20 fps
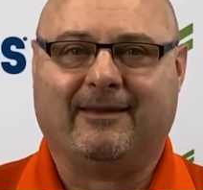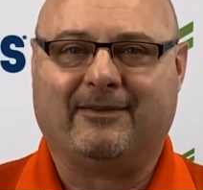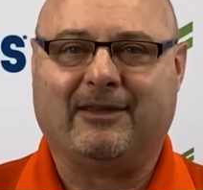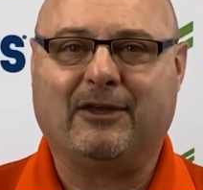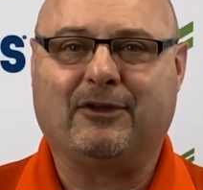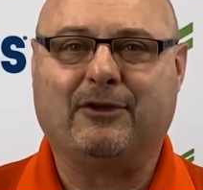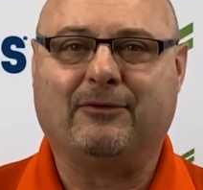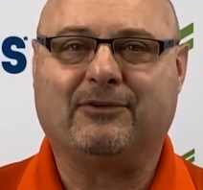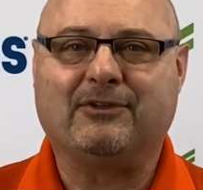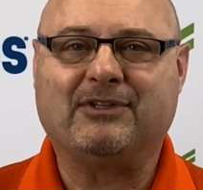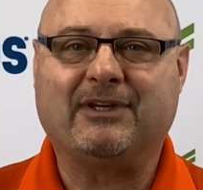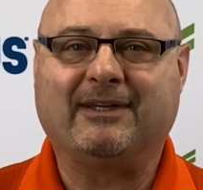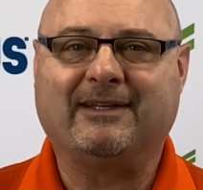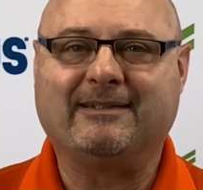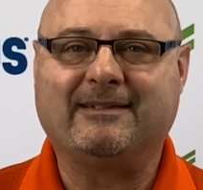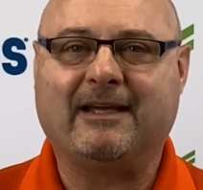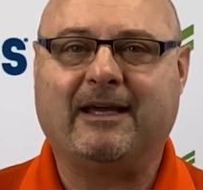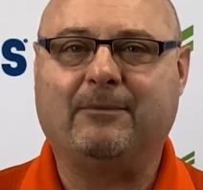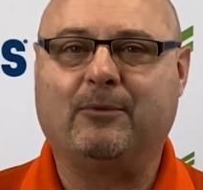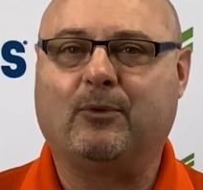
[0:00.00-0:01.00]
Thank you for
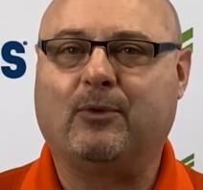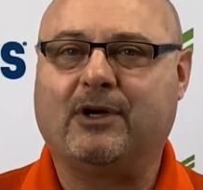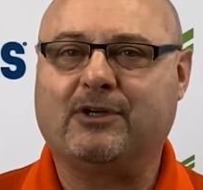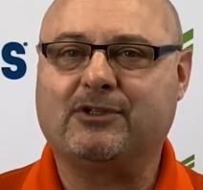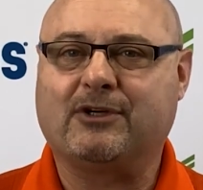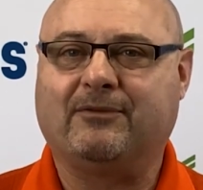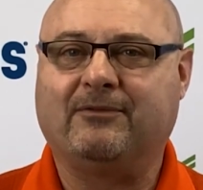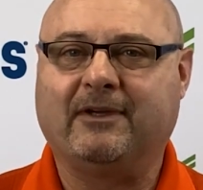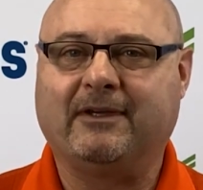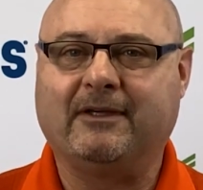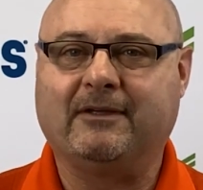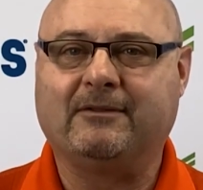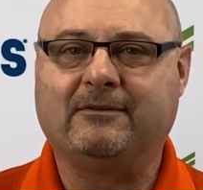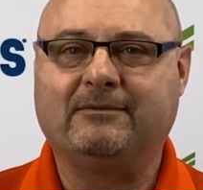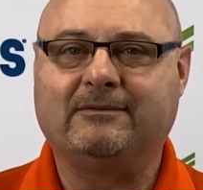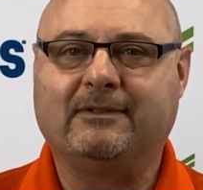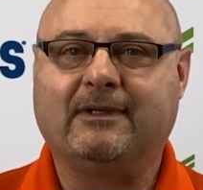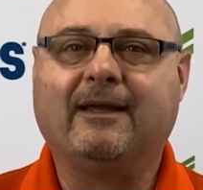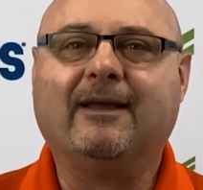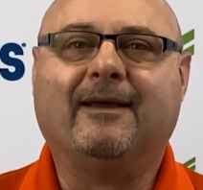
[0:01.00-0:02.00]
taking time to watch our video.
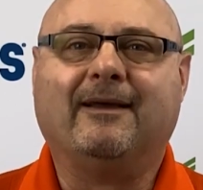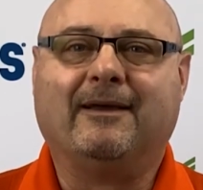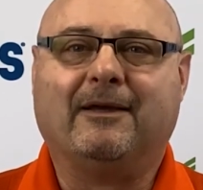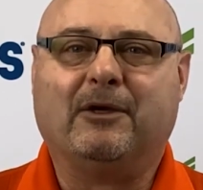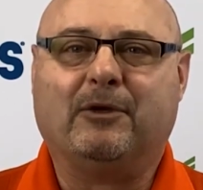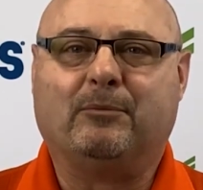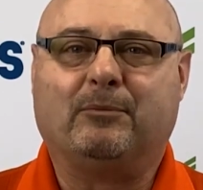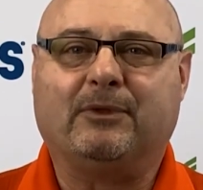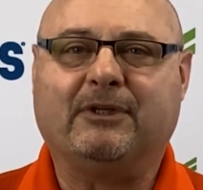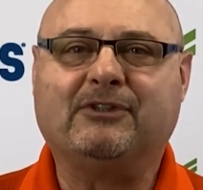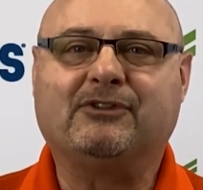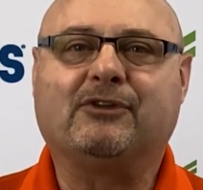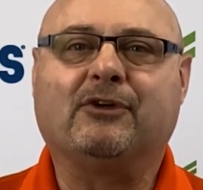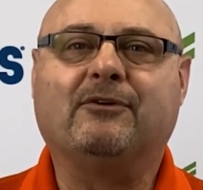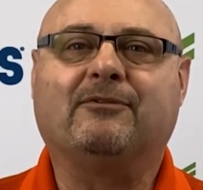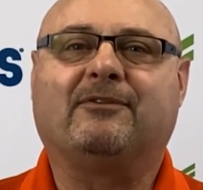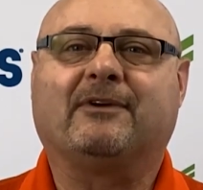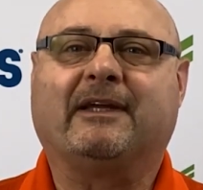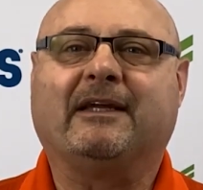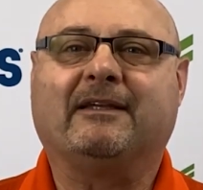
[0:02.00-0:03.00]
Please
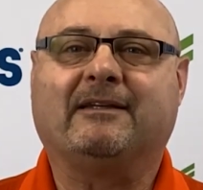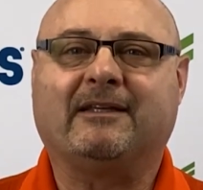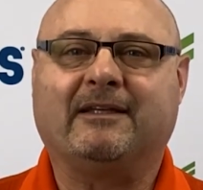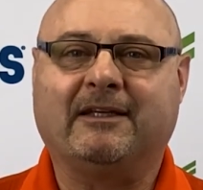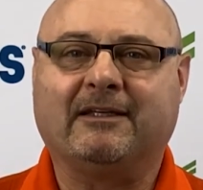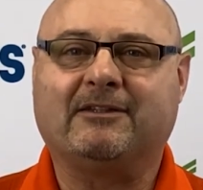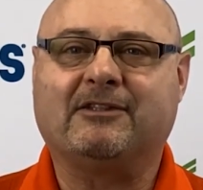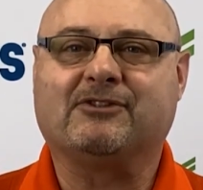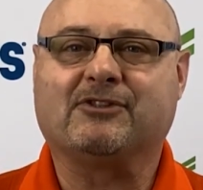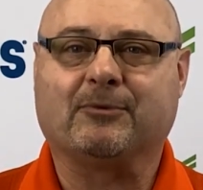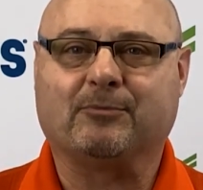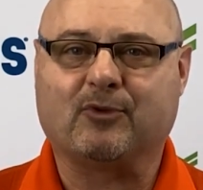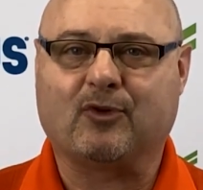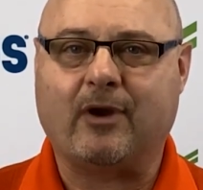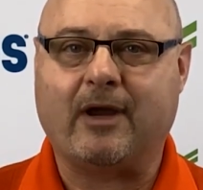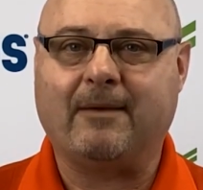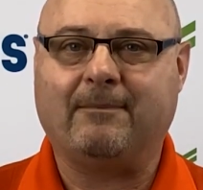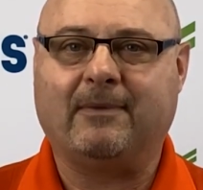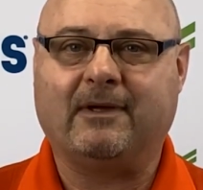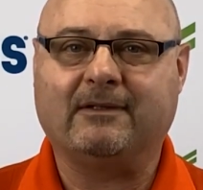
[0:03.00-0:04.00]
don't forget to hit the
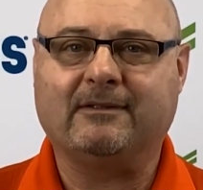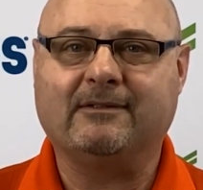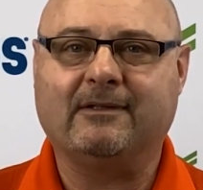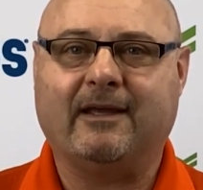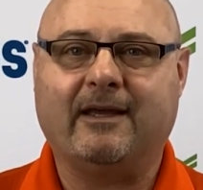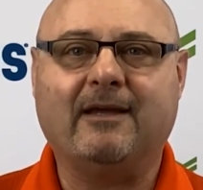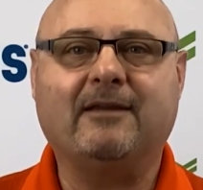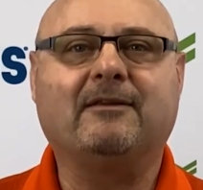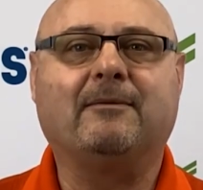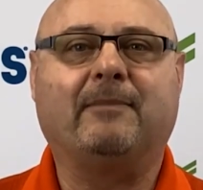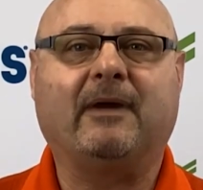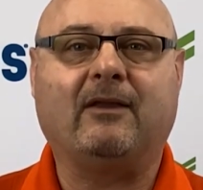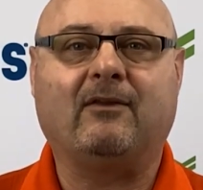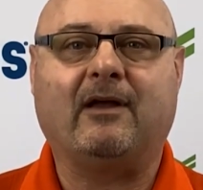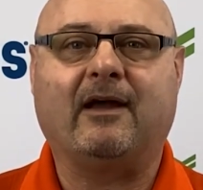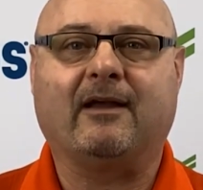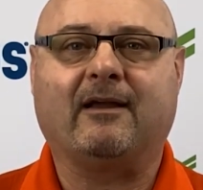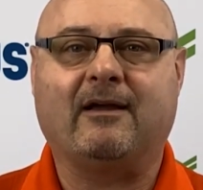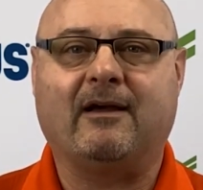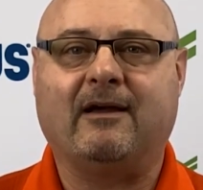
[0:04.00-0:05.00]
subscribe button and the bell
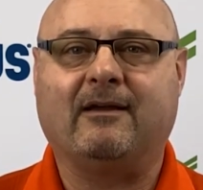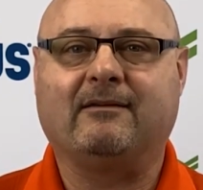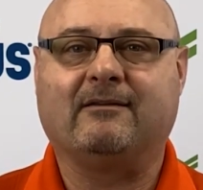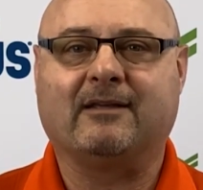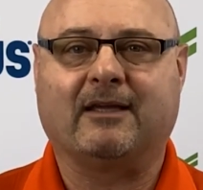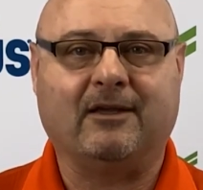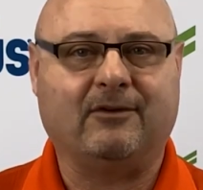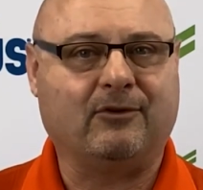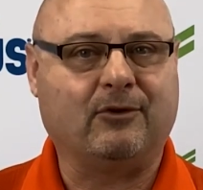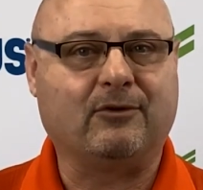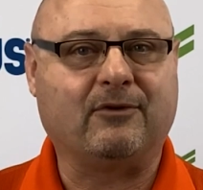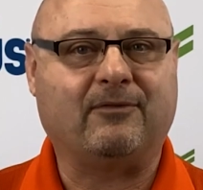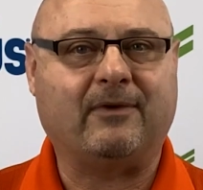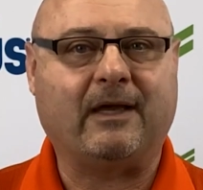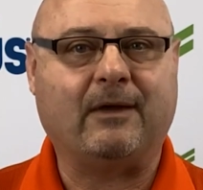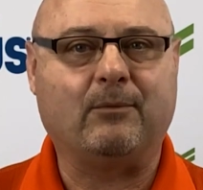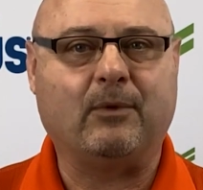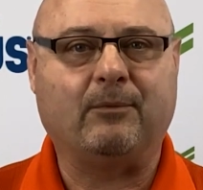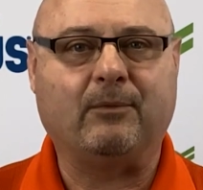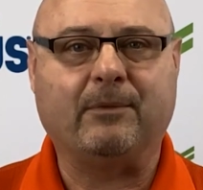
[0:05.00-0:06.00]
icon to get
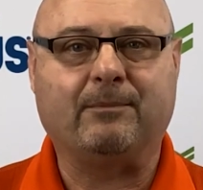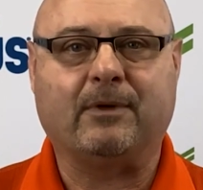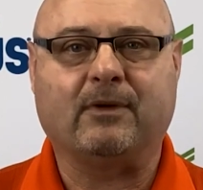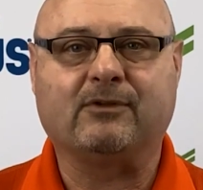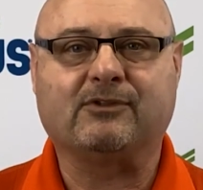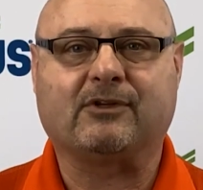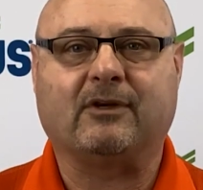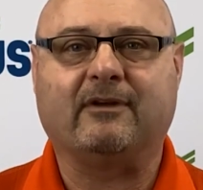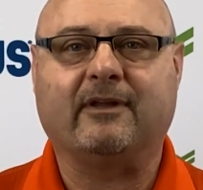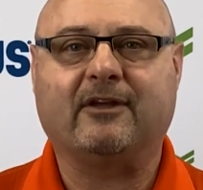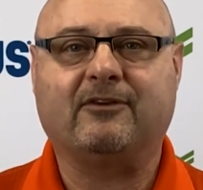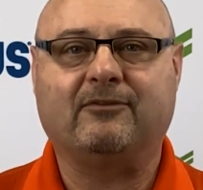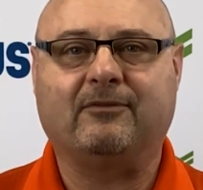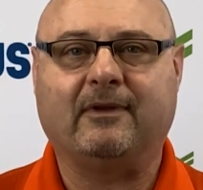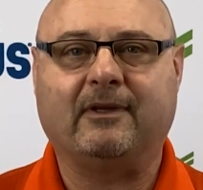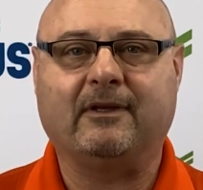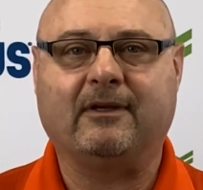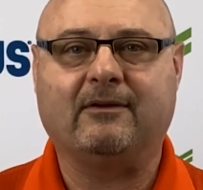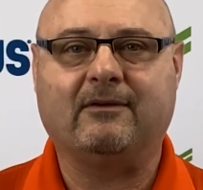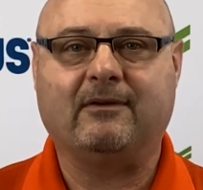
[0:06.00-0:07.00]
notified when we post our next
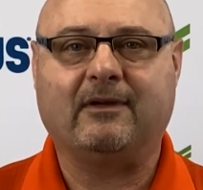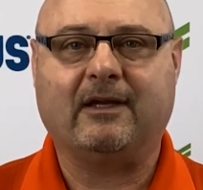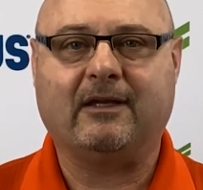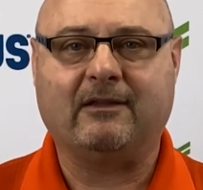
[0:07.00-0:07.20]
video.